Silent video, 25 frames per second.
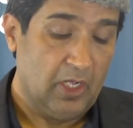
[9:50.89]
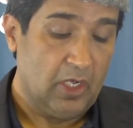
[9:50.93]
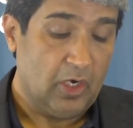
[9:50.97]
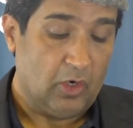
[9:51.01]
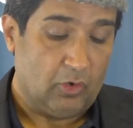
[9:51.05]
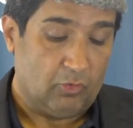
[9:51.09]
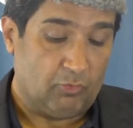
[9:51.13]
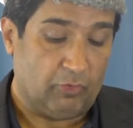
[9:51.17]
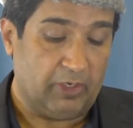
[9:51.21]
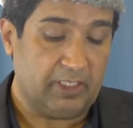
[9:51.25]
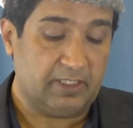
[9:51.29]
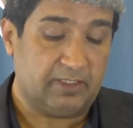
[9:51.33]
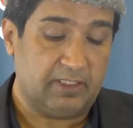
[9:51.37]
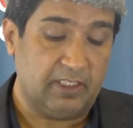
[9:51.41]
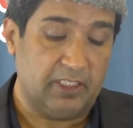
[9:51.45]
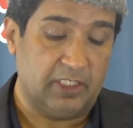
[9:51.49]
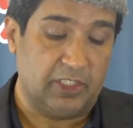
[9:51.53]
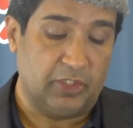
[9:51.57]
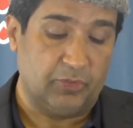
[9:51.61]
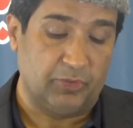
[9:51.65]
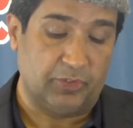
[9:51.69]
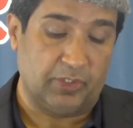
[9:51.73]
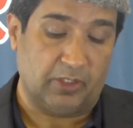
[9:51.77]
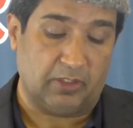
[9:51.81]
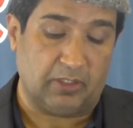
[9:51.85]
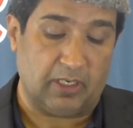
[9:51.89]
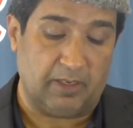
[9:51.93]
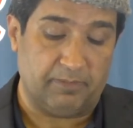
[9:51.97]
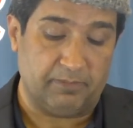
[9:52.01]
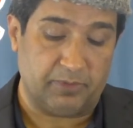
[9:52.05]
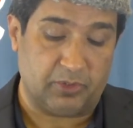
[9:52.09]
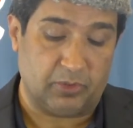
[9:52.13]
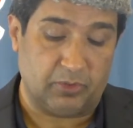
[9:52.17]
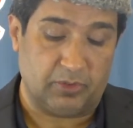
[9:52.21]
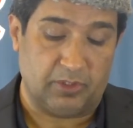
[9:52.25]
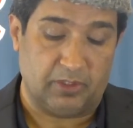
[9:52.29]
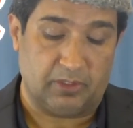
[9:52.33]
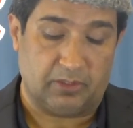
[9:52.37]
Once the individual comes
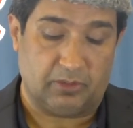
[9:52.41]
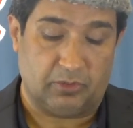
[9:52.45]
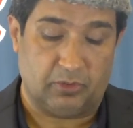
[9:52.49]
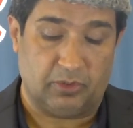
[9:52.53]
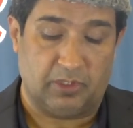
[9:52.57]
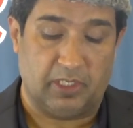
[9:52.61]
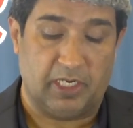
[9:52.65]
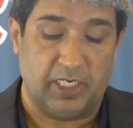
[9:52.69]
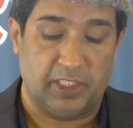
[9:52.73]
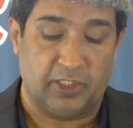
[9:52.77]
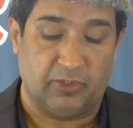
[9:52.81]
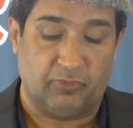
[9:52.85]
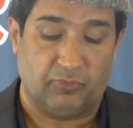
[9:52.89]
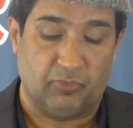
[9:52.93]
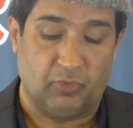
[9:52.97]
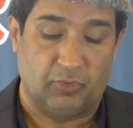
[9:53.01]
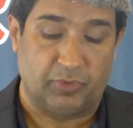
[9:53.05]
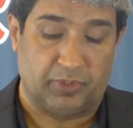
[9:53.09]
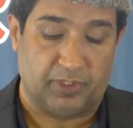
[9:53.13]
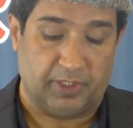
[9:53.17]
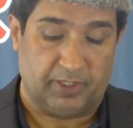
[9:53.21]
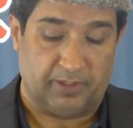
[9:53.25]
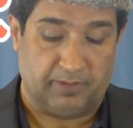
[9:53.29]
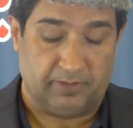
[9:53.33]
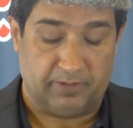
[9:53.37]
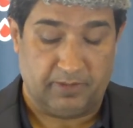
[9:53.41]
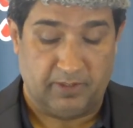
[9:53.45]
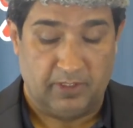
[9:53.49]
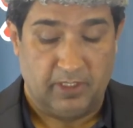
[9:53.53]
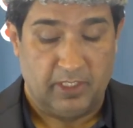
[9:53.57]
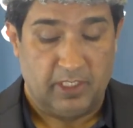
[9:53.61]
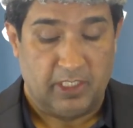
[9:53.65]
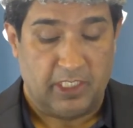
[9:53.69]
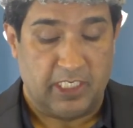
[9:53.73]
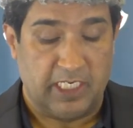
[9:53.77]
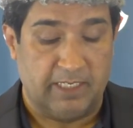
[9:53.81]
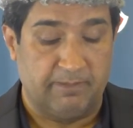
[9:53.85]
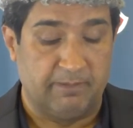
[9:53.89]
to the age of 40,
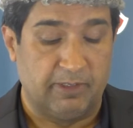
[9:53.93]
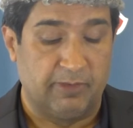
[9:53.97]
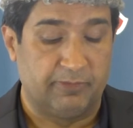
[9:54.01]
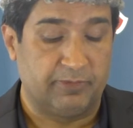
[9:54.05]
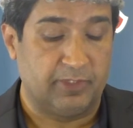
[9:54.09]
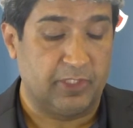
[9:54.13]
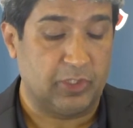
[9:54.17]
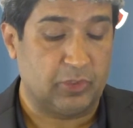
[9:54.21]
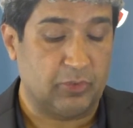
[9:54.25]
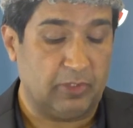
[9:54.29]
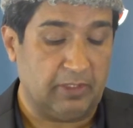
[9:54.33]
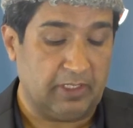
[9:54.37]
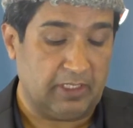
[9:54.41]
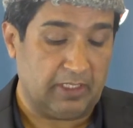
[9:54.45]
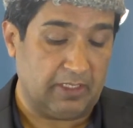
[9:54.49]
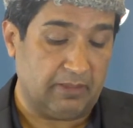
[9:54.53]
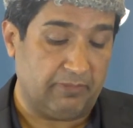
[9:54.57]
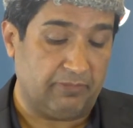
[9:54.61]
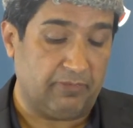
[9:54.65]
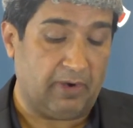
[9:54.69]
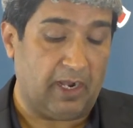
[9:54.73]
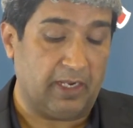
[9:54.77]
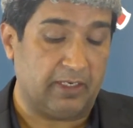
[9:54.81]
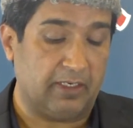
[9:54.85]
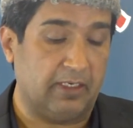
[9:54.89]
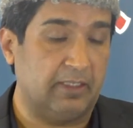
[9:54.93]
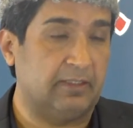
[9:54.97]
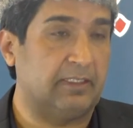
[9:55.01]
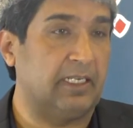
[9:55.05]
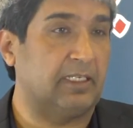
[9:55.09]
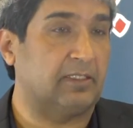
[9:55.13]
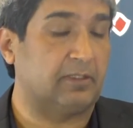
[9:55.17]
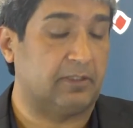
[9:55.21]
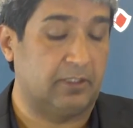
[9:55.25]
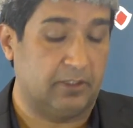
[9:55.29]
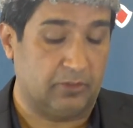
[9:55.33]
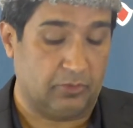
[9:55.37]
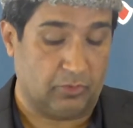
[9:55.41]
he moves into the final
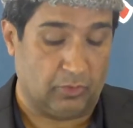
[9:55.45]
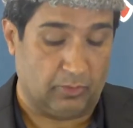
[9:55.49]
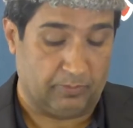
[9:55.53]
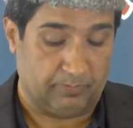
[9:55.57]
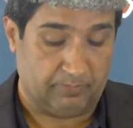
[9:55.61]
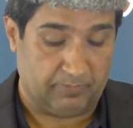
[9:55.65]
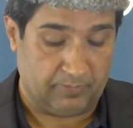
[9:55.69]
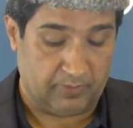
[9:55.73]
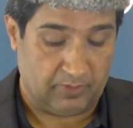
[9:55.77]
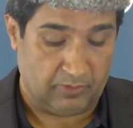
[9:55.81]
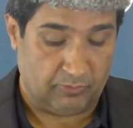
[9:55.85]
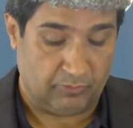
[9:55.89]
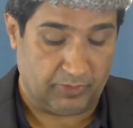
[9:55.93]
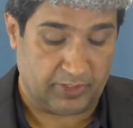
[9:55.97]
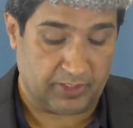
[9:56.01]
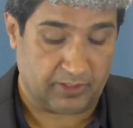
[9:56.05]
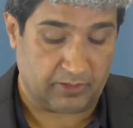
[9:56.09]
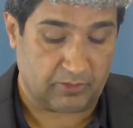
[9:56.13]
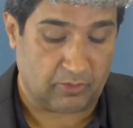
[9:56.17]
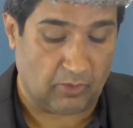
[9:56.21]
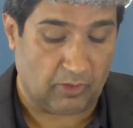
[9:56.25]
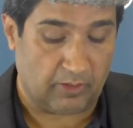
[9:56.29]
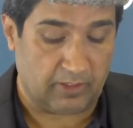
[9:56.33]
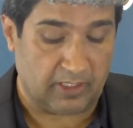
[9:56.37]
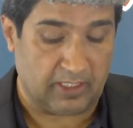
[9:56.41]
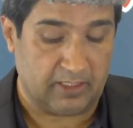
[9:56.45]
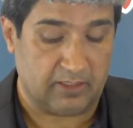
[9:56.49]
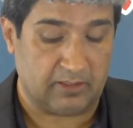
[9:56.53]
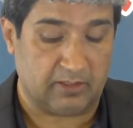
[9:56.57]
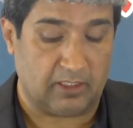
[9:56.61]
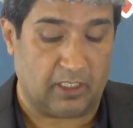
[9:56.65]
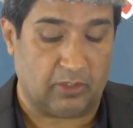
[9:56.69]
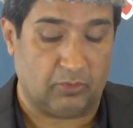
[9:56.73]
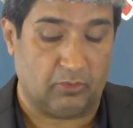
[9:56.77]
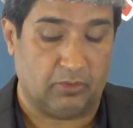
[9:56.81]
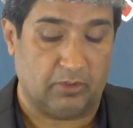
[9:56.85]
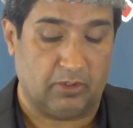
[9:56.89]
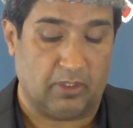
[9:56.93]
destined group, which is called
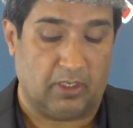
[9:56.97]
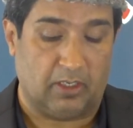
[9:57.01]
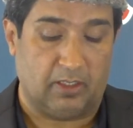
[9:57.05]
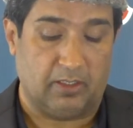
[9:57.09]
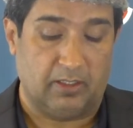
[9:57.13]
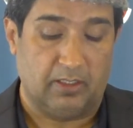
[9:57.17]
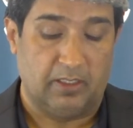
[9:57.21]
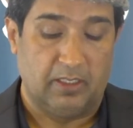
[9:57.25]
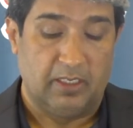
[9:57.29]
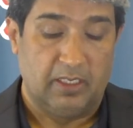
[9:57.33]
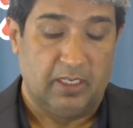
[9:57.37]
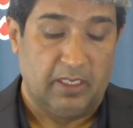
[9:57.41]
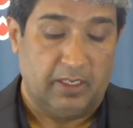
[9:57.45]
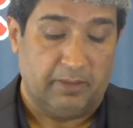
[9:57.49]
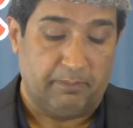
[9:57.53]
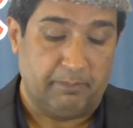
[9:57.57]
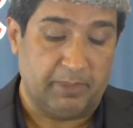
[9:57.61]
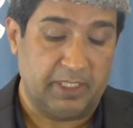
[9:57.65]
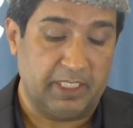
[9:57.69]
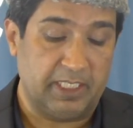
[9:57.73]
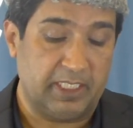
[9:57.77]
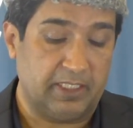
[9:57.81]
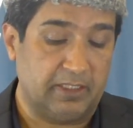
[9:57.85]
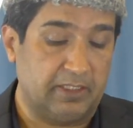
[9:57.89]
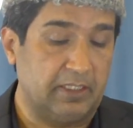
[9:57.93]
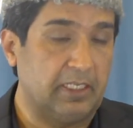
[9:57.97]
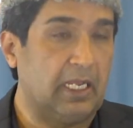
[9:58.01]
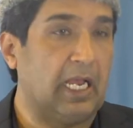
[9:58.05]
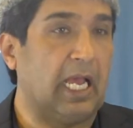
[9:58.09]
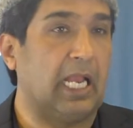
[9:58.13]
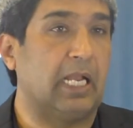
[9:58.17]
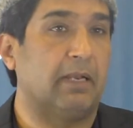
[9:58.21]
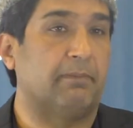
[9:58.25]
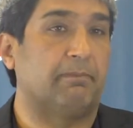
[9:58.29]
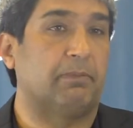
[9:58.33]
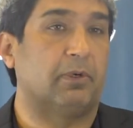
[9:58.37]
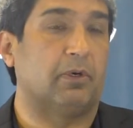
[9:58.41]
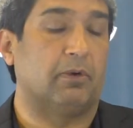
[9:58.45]
Ansarullah, meaning the
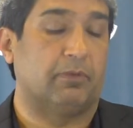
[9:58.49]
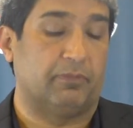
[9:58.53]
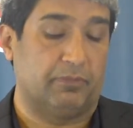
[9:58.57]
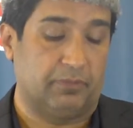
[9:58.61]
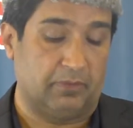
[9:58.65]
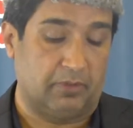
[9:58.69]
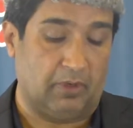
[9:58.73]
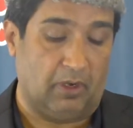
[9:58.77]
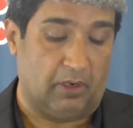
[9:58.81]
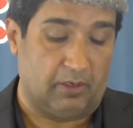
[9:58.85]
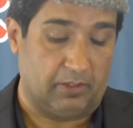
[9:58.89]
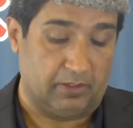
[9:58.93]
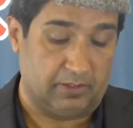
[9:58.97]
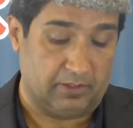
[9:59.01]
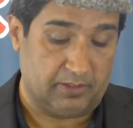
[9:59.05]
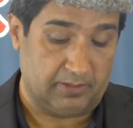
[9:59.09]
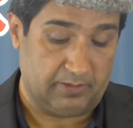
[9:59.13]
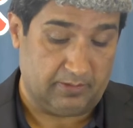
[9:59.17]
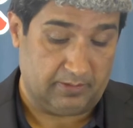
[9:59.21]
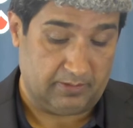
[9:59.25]
helper of God.